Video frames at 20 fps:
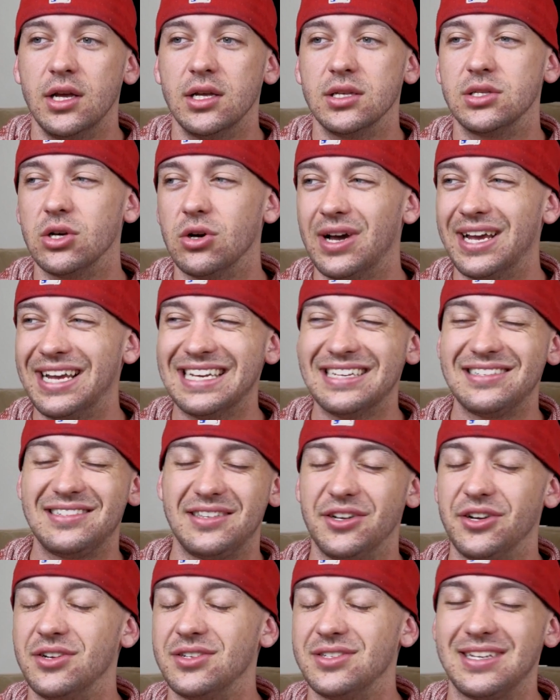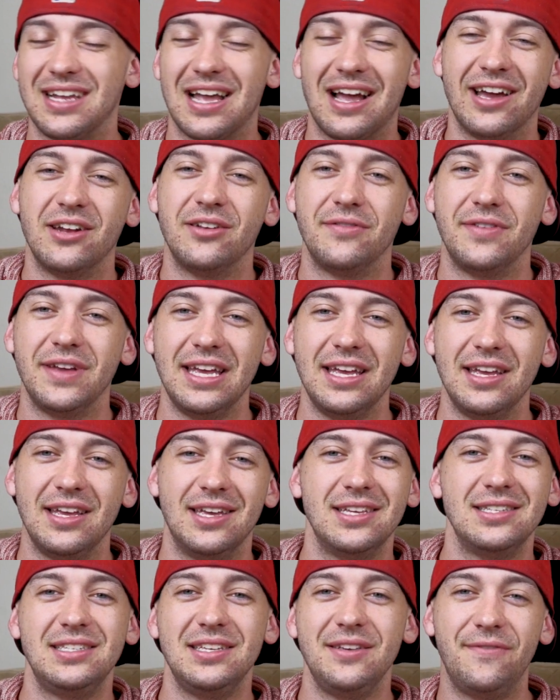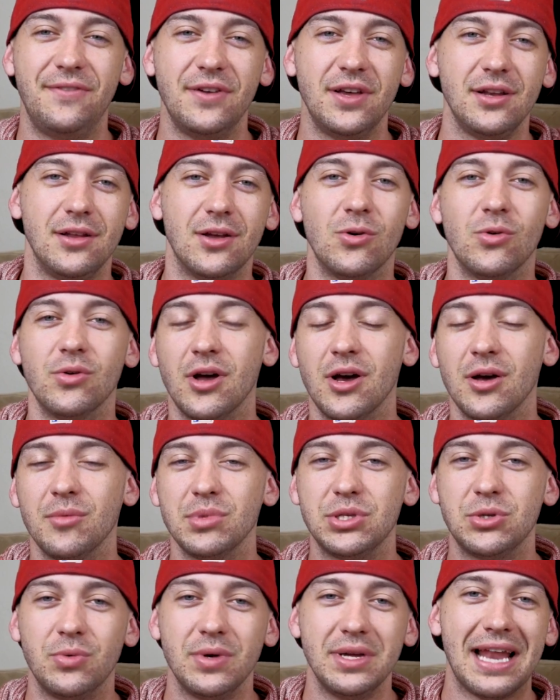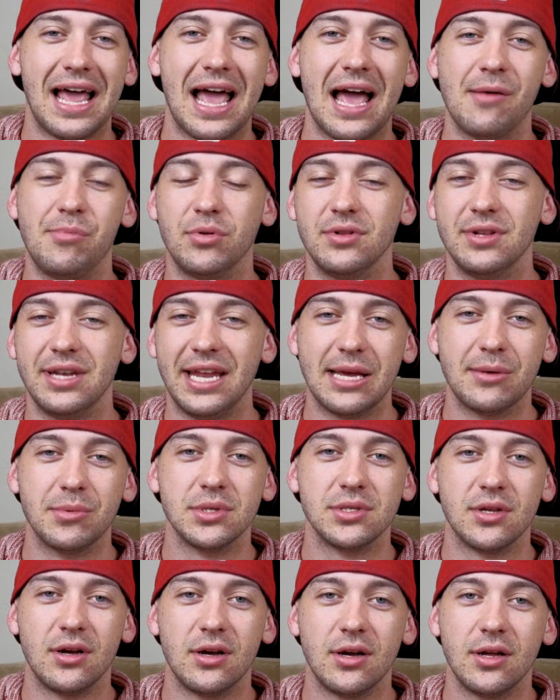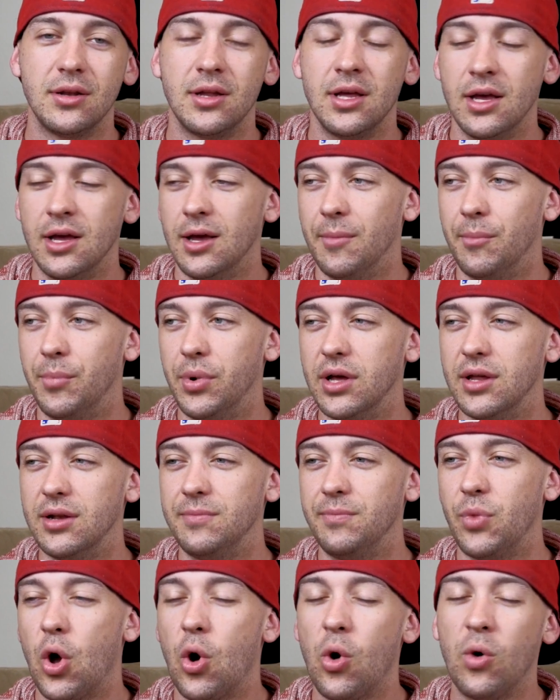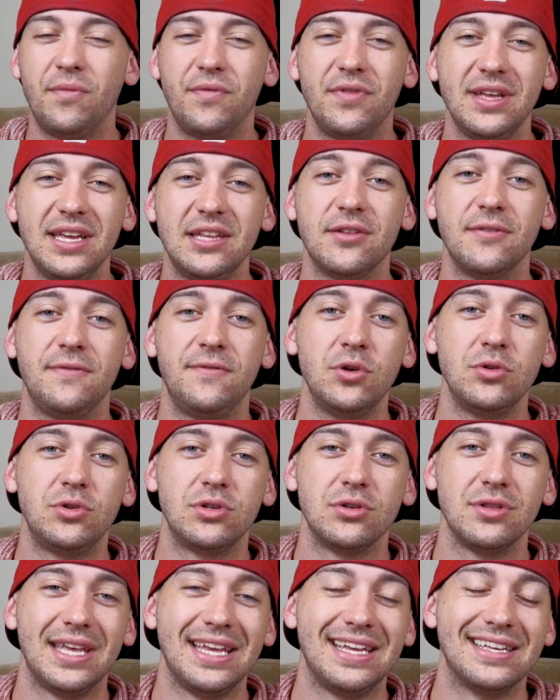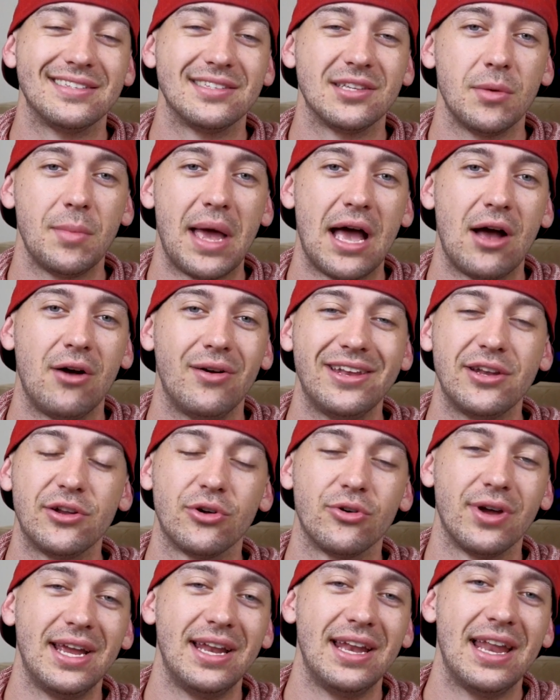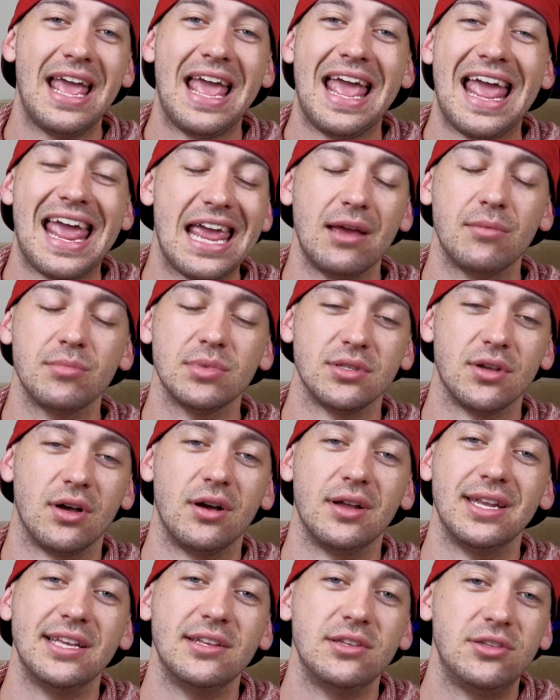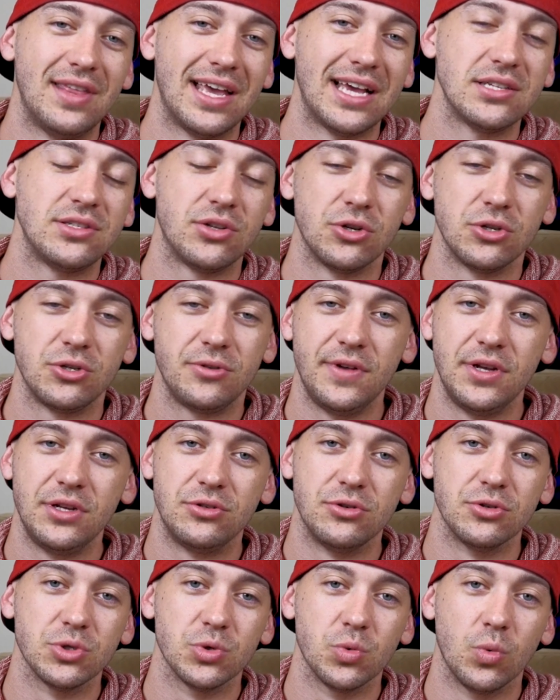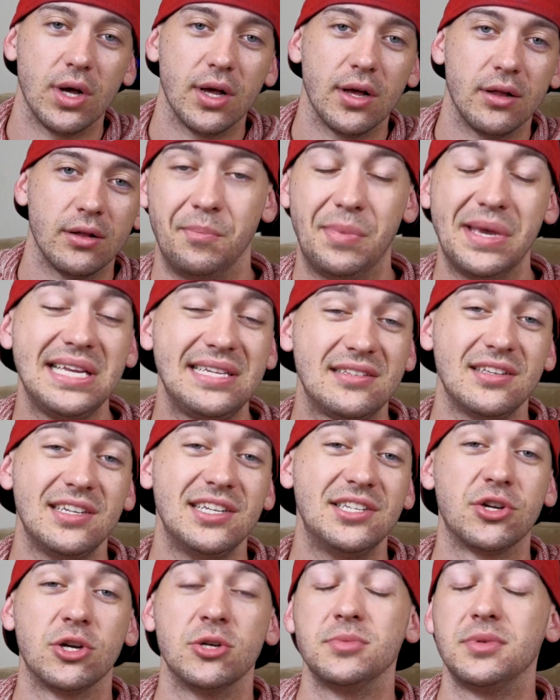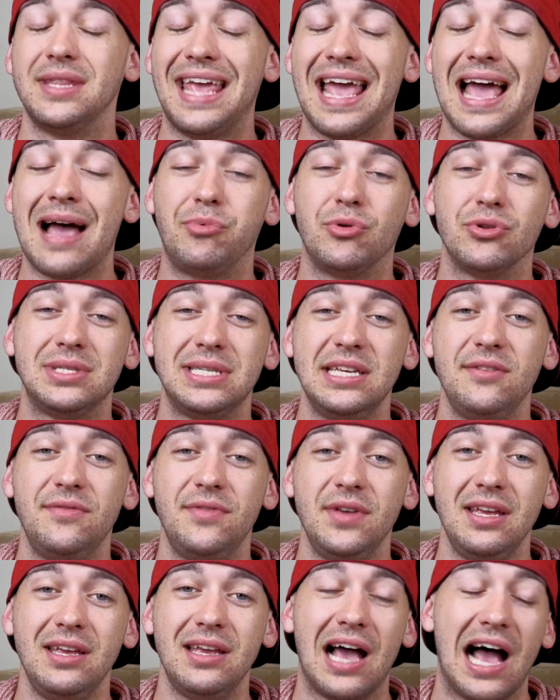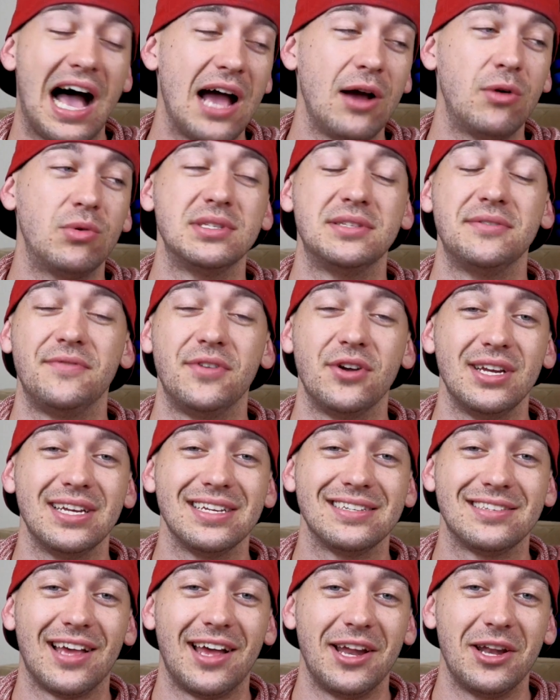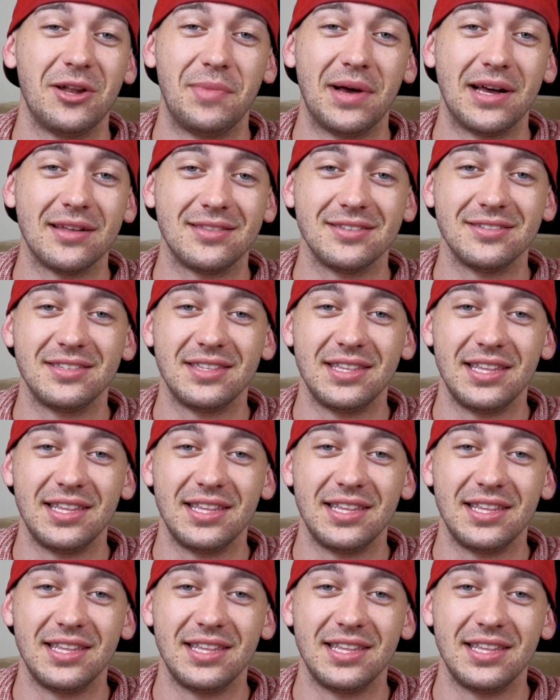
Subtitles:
So I guess there's kind of a hissy fit going on between Apple and Amazon, but hopefully in the future they can somehow integrate Amazon into that search feature as well. Basically, in terms of the Apple TV, I wasn't very excited about this